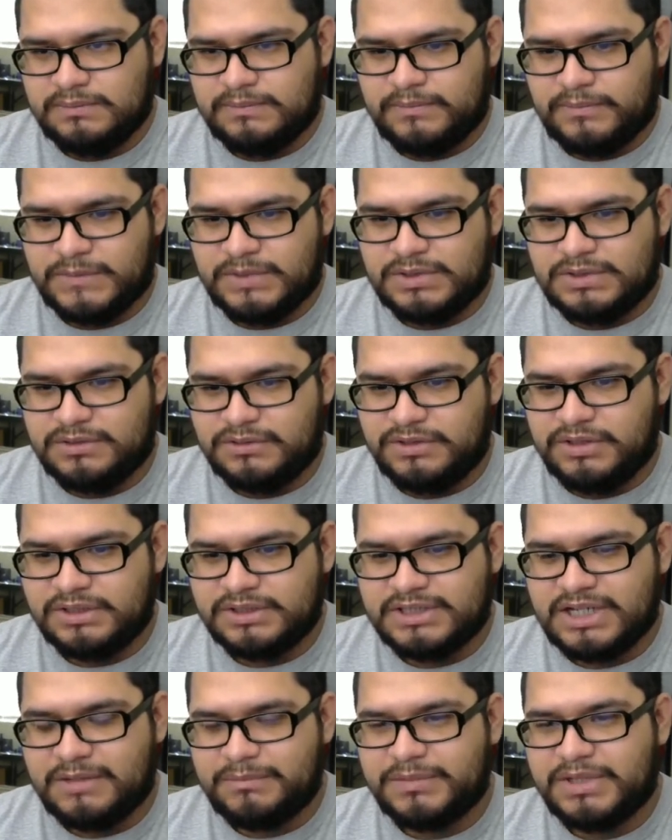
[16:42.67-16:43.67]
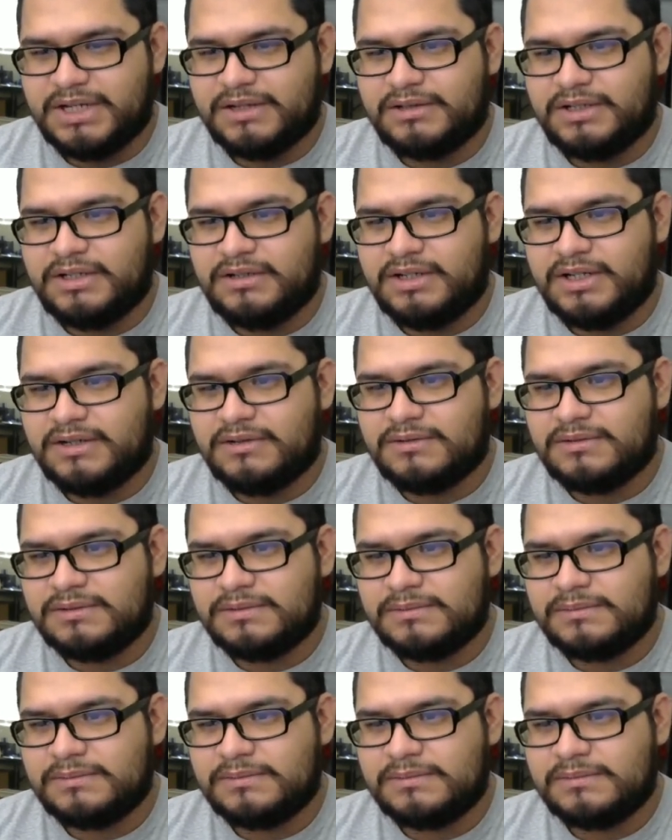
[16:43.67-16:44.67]
So you can type down here now.
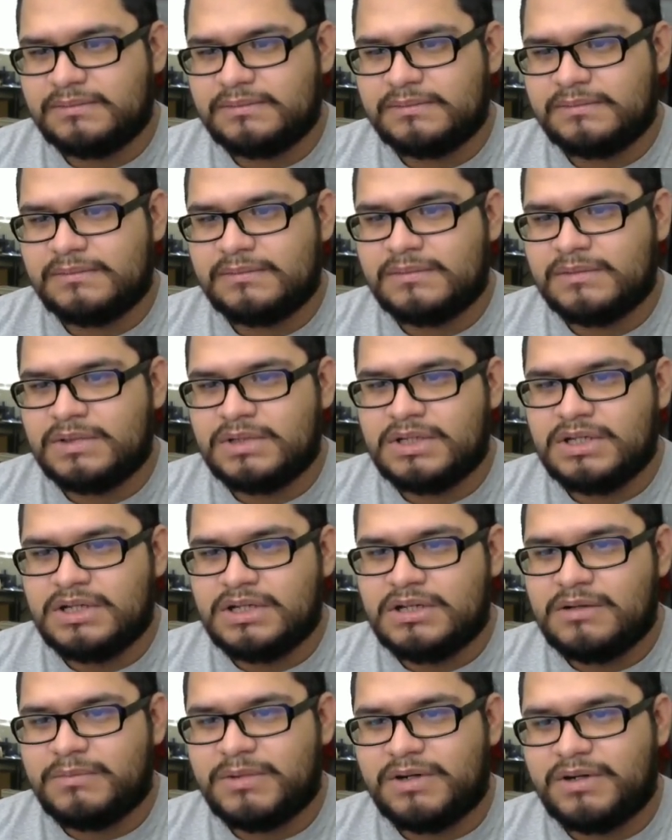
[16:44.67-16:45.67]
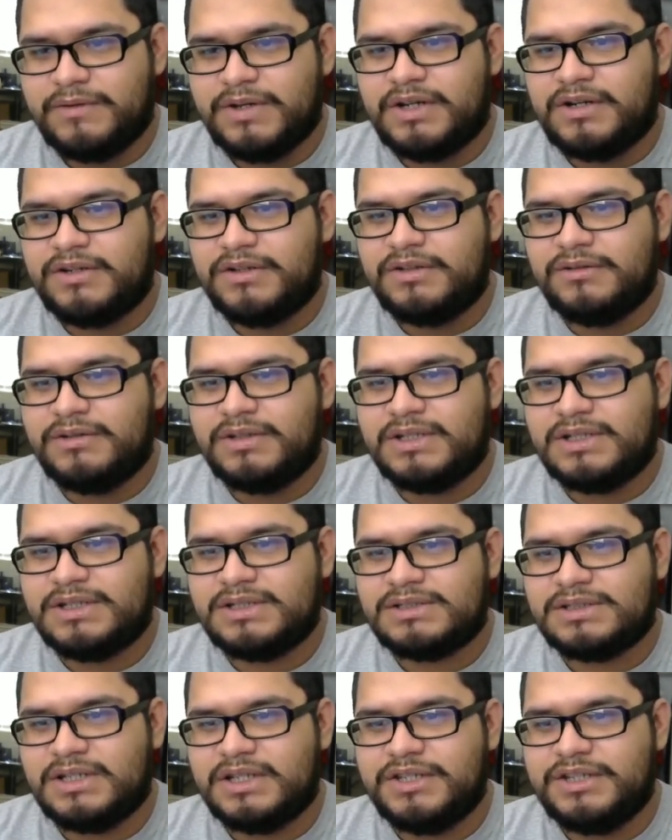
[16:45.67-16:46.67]
But over here you do
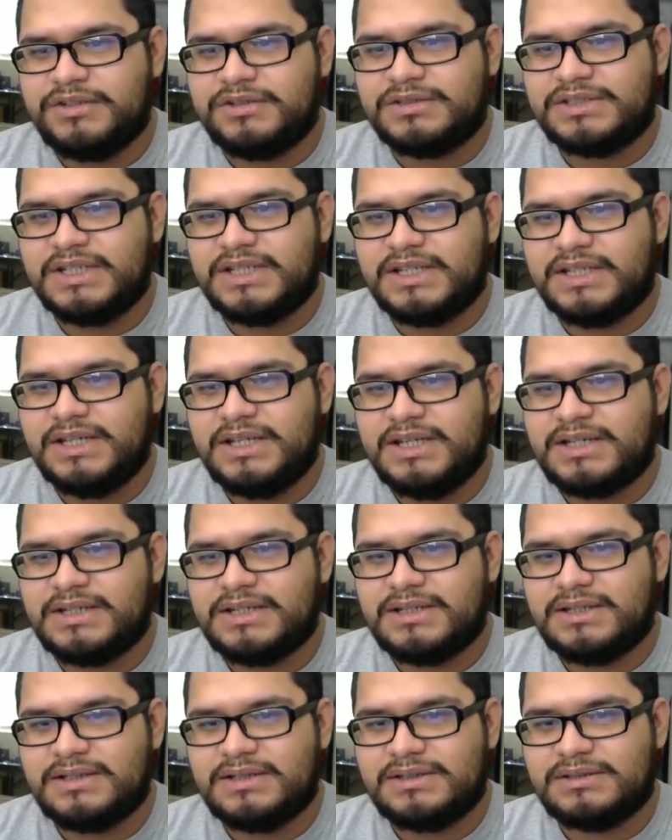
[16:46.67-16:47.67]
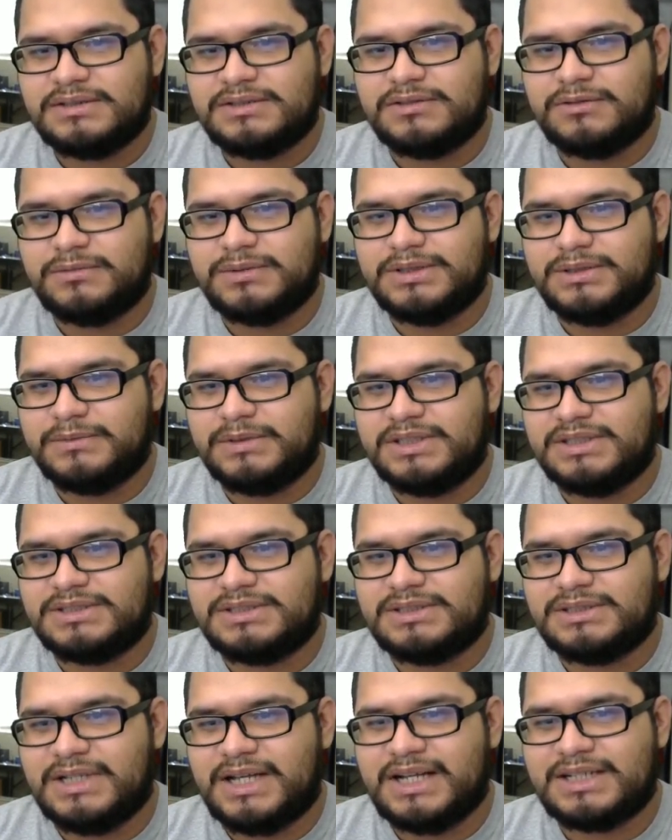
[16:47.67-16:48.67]
this and you sticky it. So
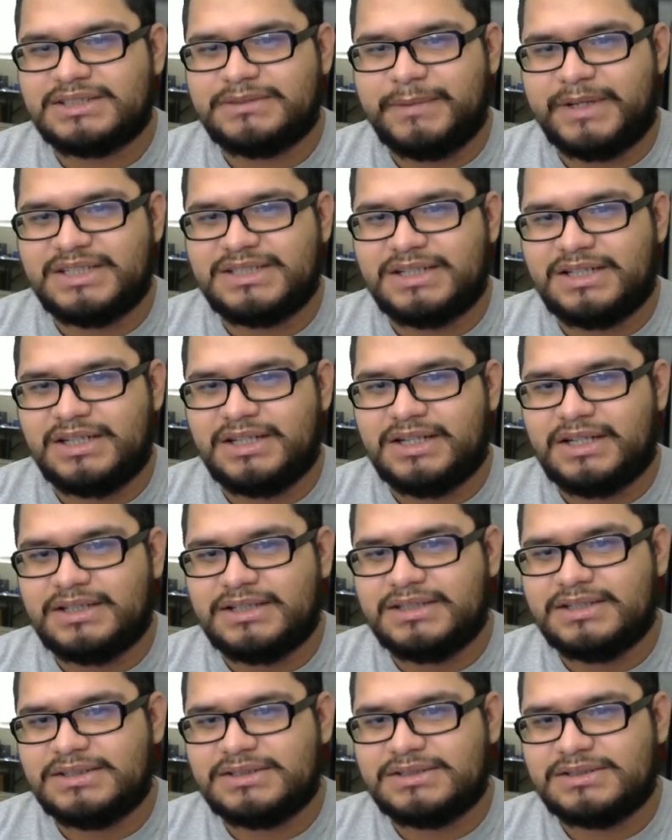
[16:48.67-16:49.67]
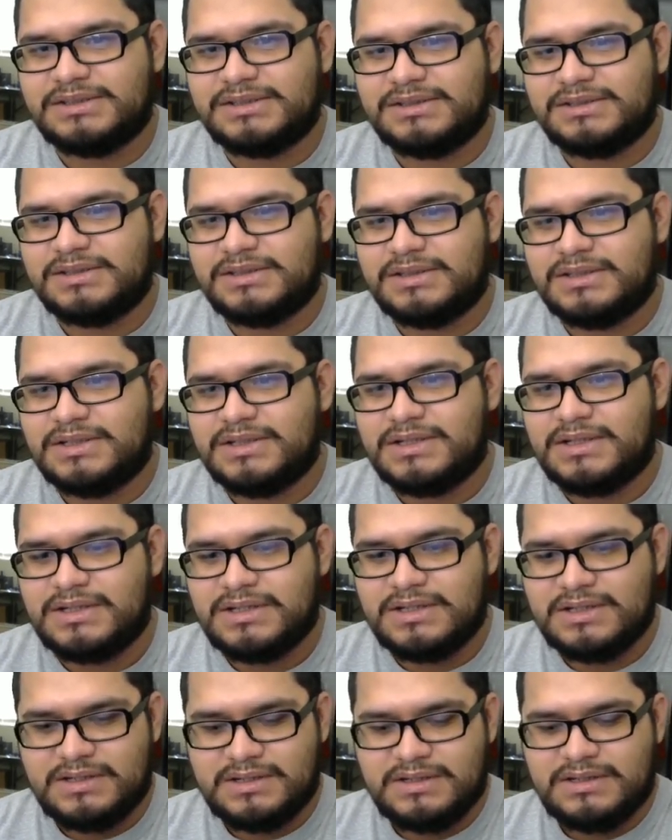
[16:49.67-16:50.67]
this acts basically like this.
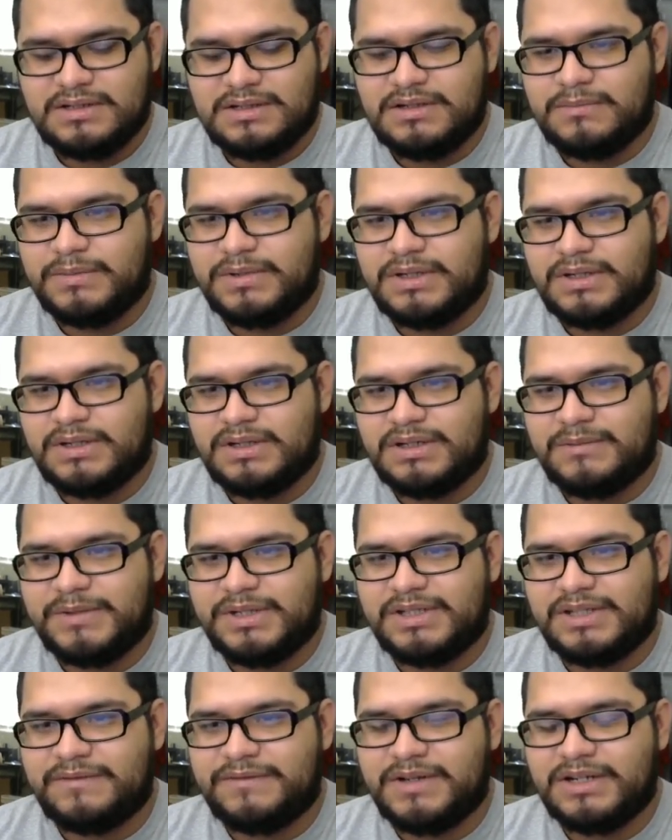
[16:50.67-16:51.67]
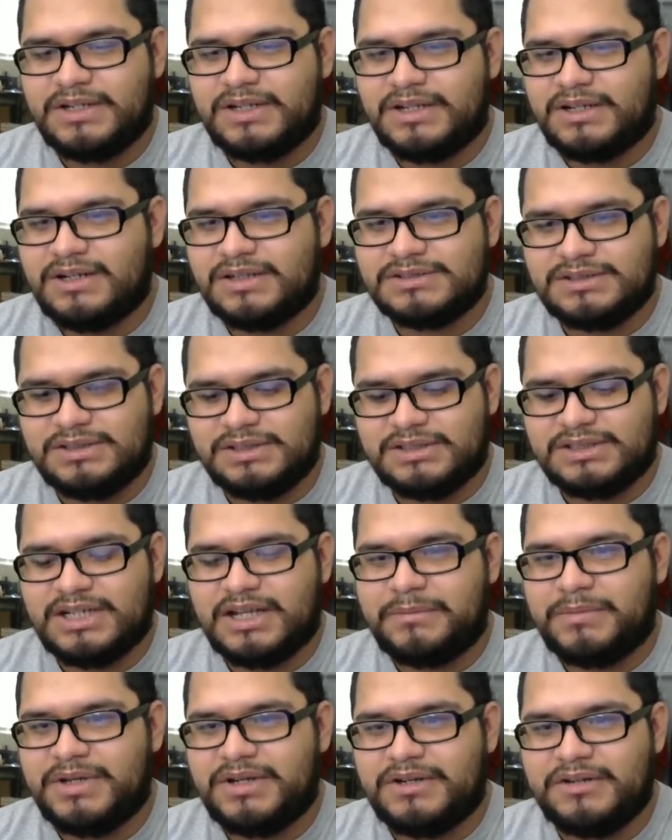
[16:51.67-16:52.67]
But I mean, if you're going to constantly
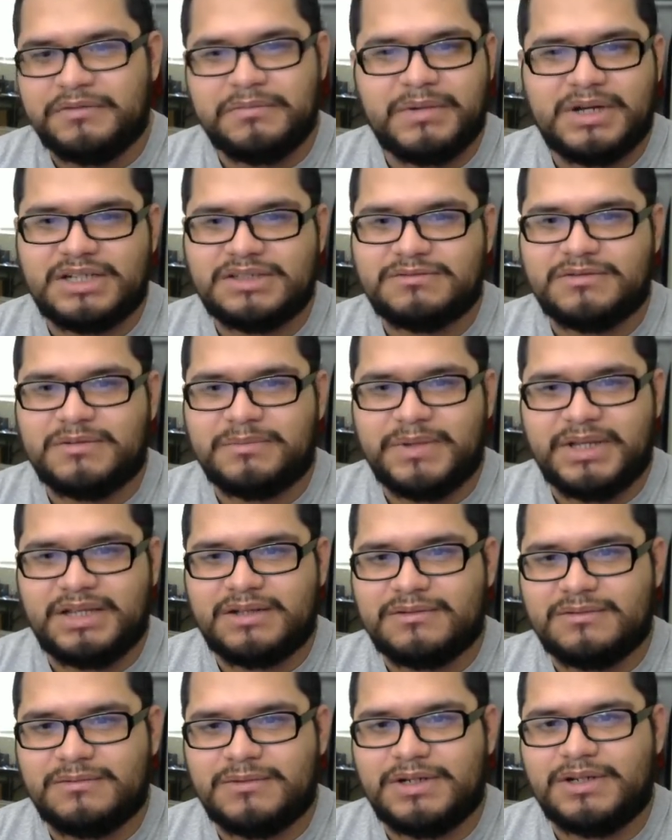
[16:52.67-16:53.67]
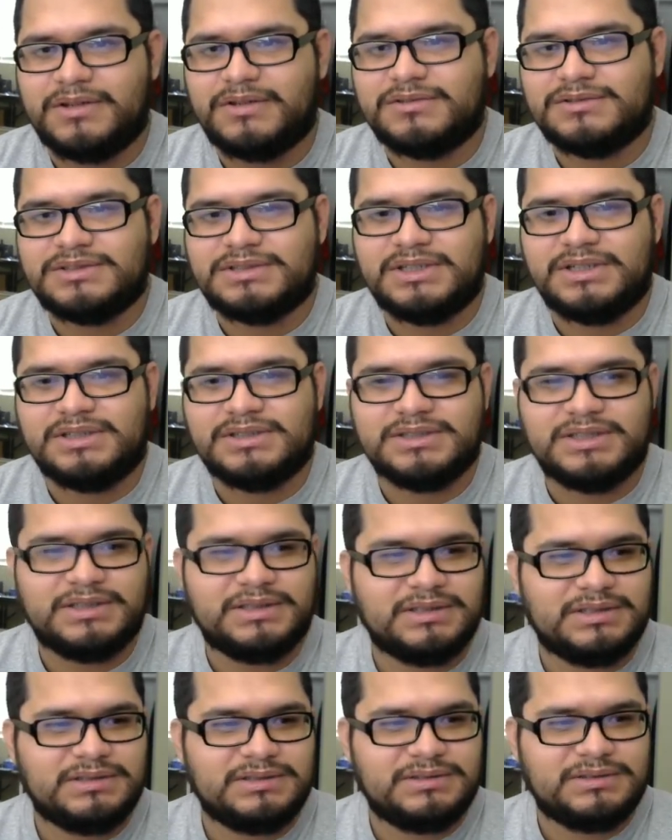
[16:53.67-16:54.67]
type here, you might as well make one of those things and
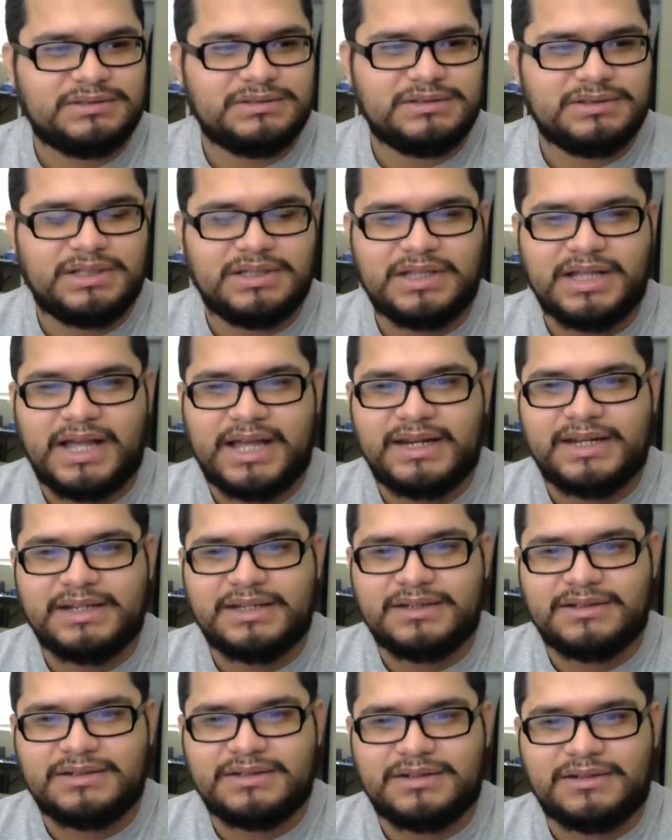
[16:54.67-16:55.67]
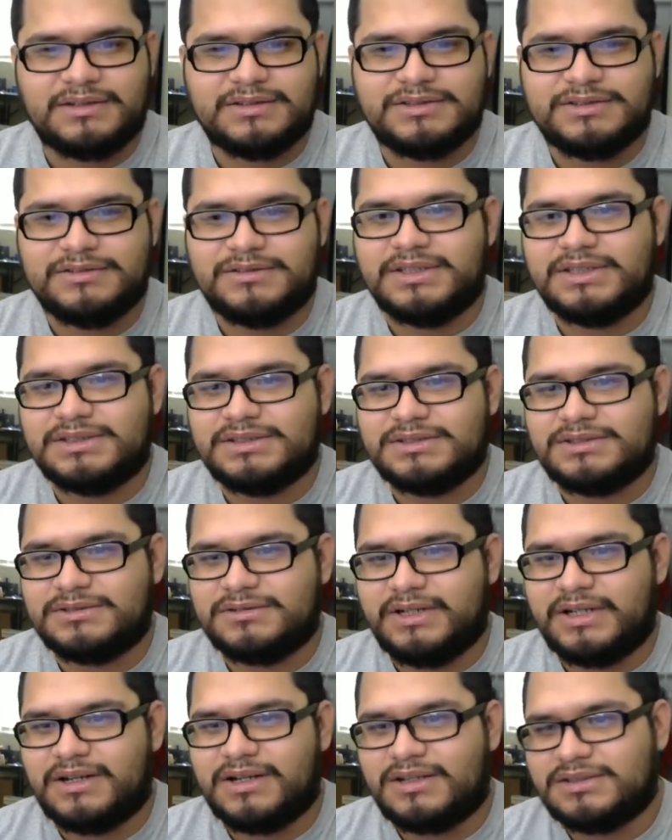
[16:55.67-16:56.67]
add it onto this so
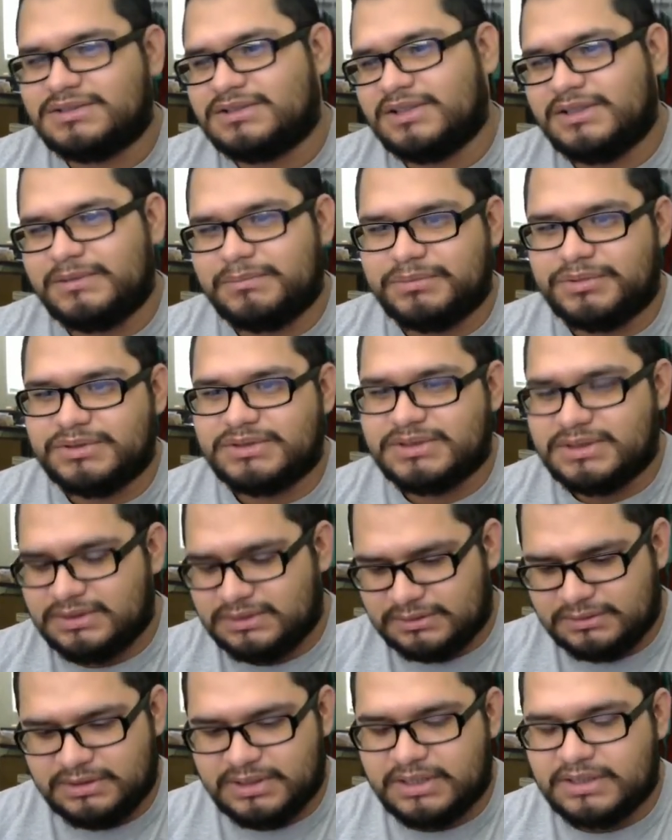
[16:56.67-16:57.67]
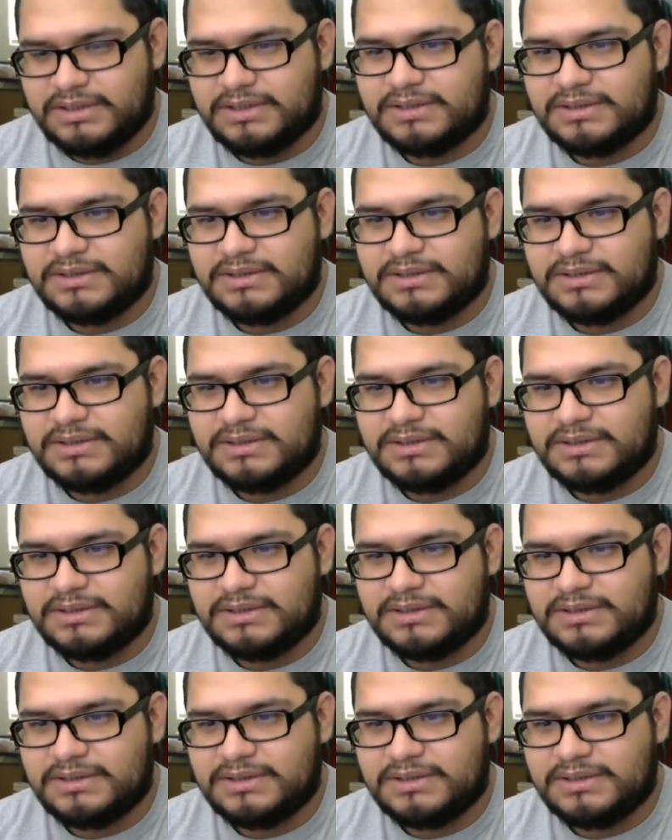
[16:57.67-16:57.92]
it constantly puts it together.